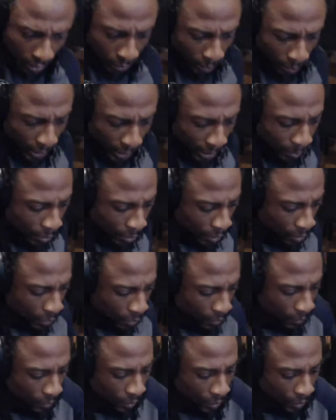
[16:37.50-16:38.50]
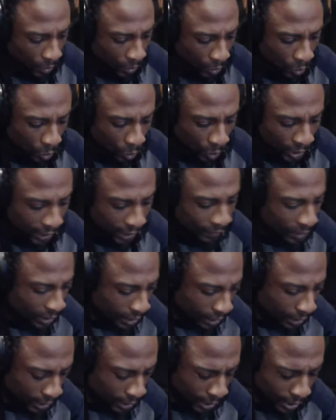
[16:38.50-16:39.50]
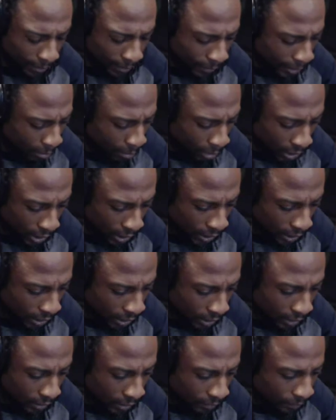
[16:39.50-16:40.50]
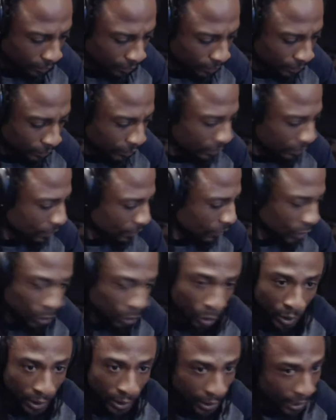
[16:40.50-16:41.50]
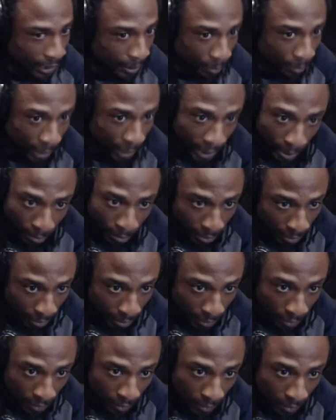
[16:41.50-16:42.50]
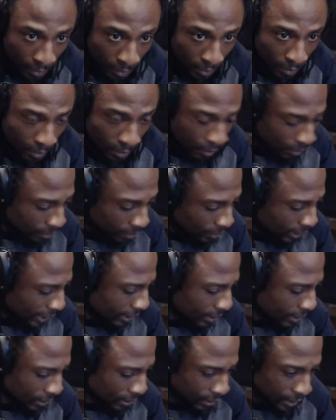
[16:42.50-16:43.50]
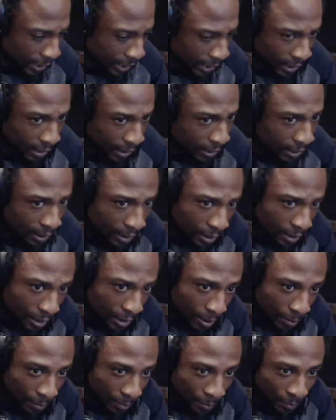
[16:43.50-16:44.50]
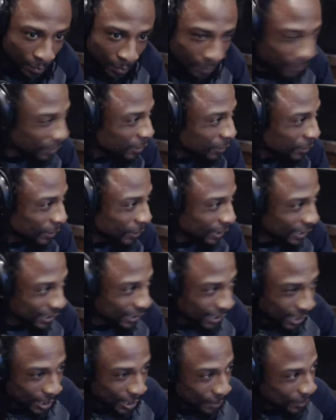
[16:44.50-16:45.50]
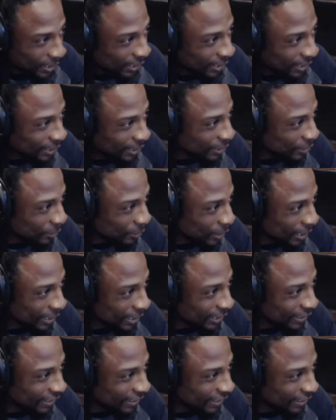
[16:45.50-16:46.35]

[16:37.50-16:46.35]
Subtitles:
people who lived in the same neighborhood, knew the same people, and they didn't end up doing the same things, right?